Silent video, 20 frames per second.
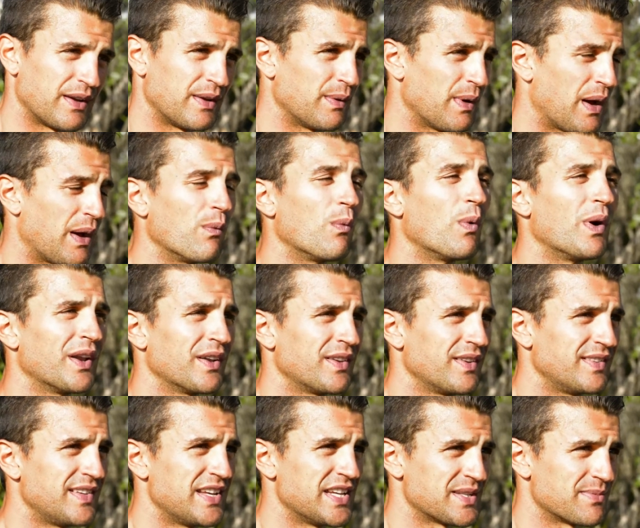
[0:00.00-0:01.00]
I wanted
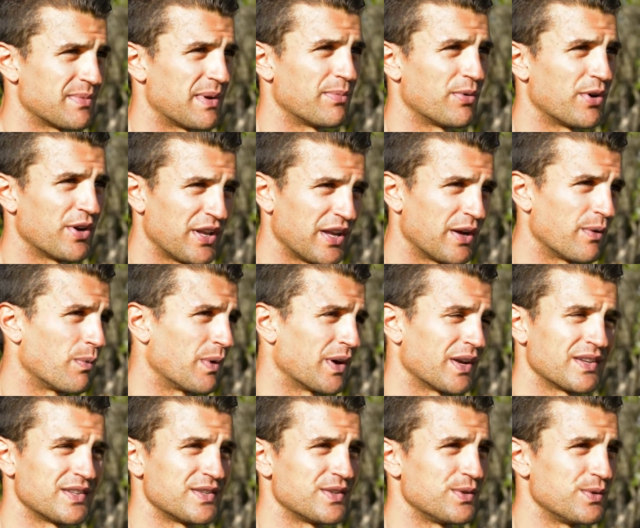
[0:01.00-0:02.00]
to test my body. I
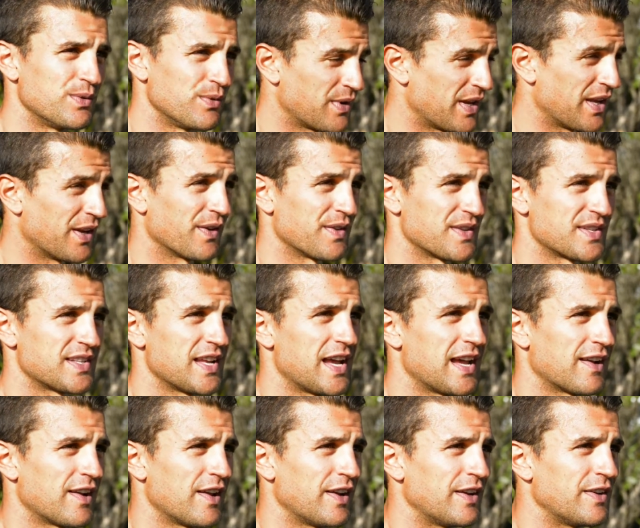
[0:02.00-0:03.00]
wanted to get on the
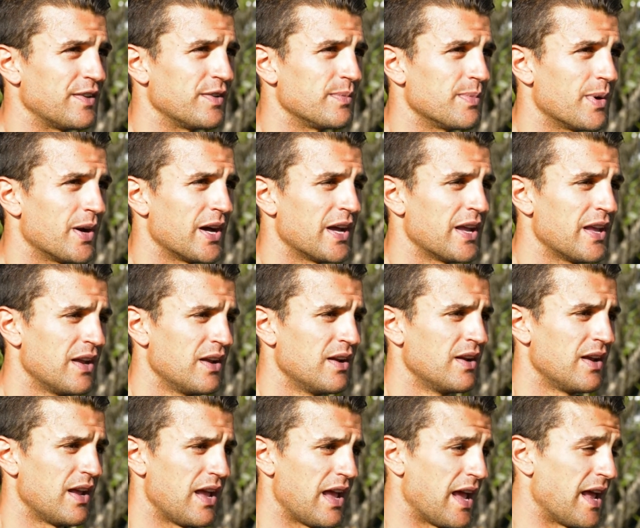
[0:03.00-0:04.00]
start line in Dubai,
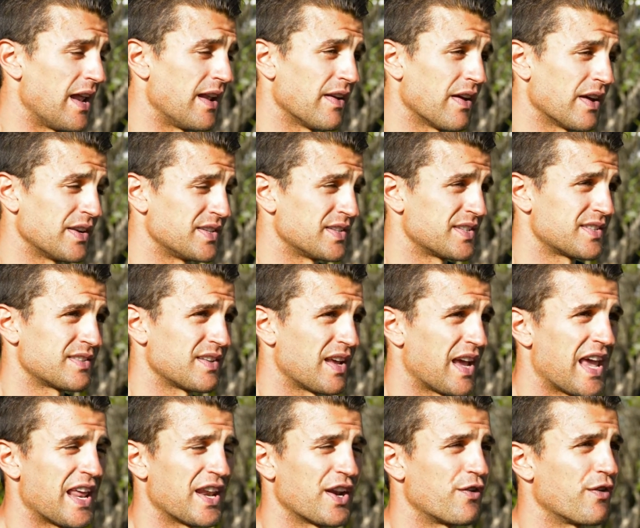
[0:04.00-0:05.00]
and I
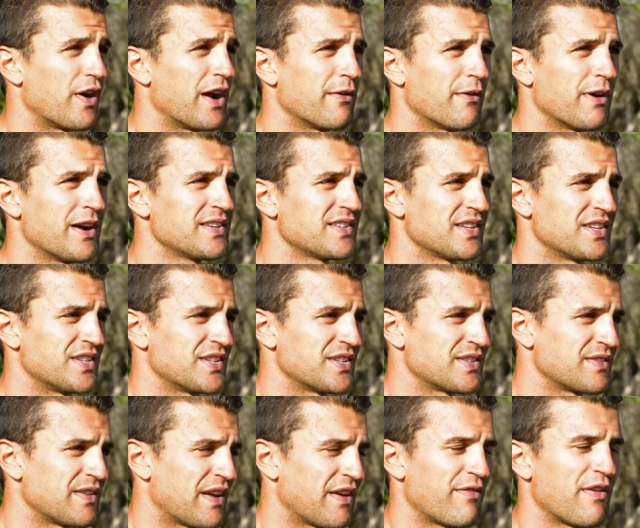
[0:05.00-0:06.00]
had a great race. I
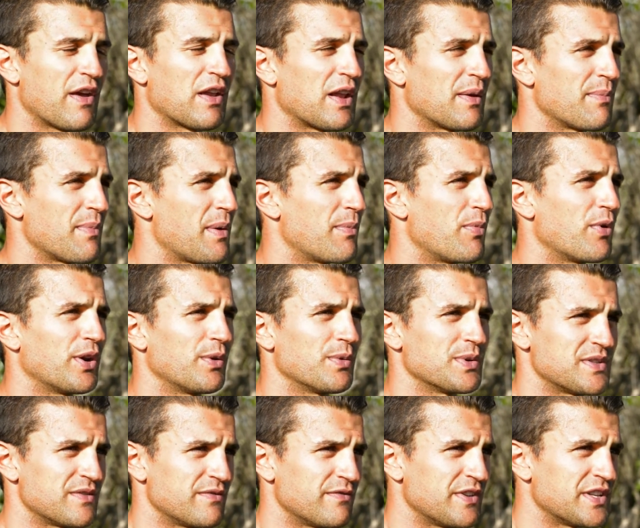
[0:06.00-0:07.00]
felt like my body
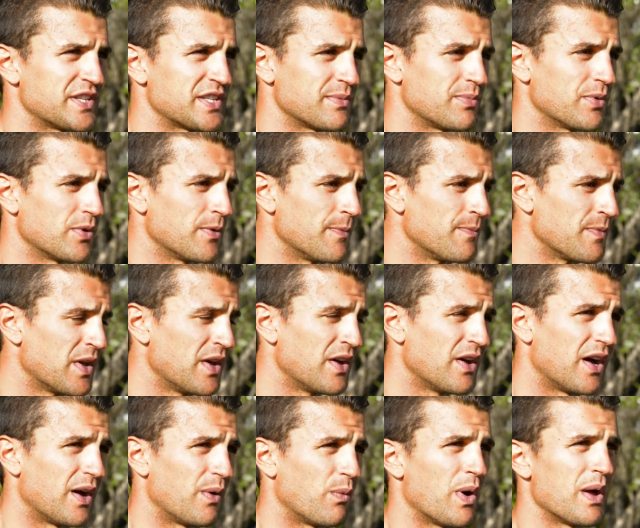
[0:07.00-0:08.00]
was invincible.
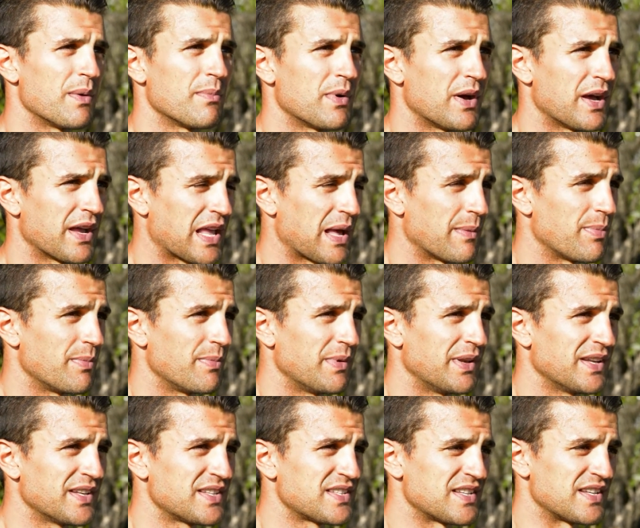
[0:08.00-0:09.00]
I won by a couple
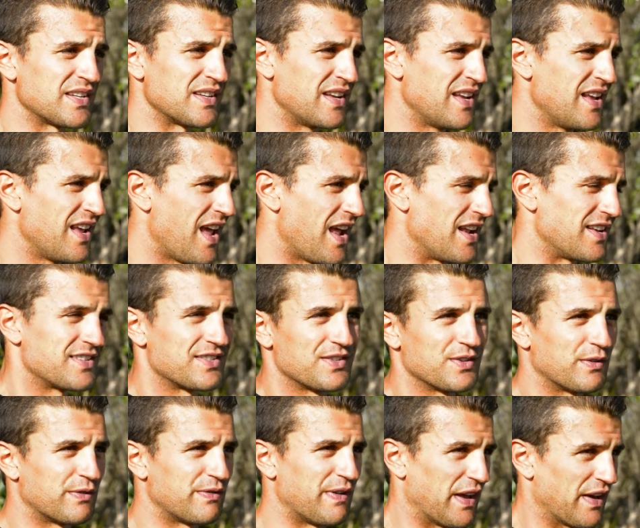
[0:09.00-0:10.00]
minutes and
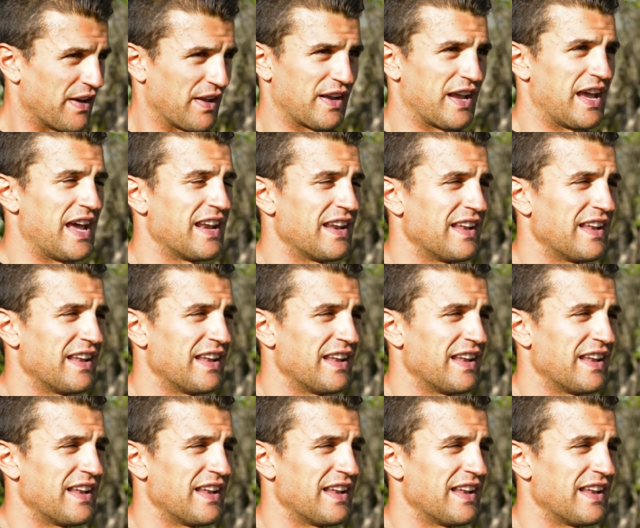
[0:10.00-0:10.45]
still felt like I